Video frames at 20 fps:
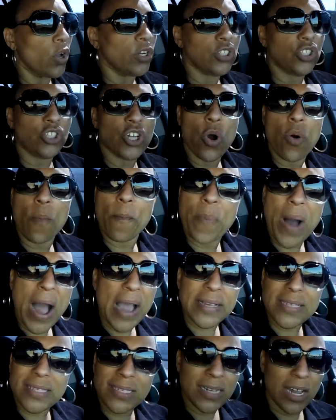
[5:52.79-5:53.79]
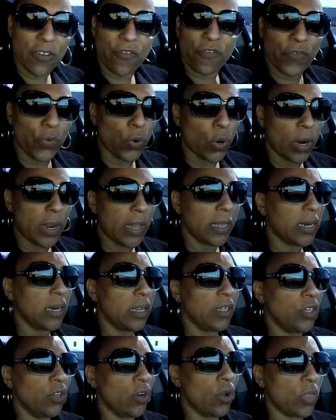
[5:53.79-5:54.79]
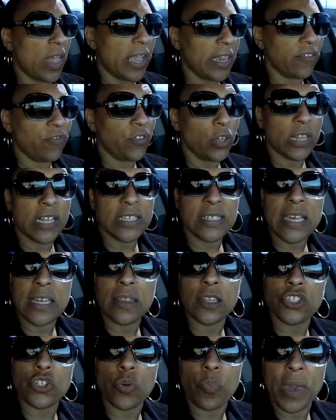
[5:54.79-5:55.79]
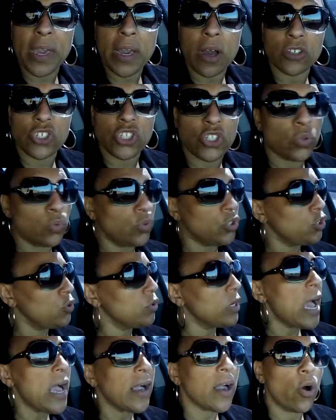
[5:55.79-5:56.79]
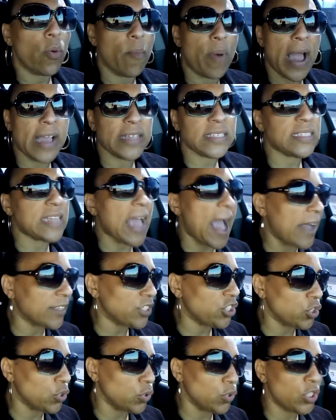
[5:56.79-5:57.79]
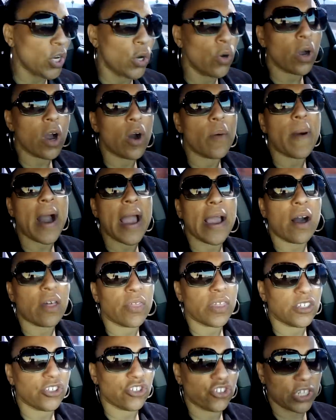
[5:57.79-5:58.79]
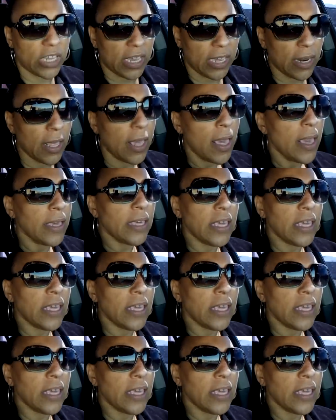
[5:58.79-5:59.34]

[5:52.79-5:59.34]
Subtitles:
Don't buy stuff for it. You know, like if you, let's say that you pick Oshun, do not go buy statues. Don't go buy all this shit.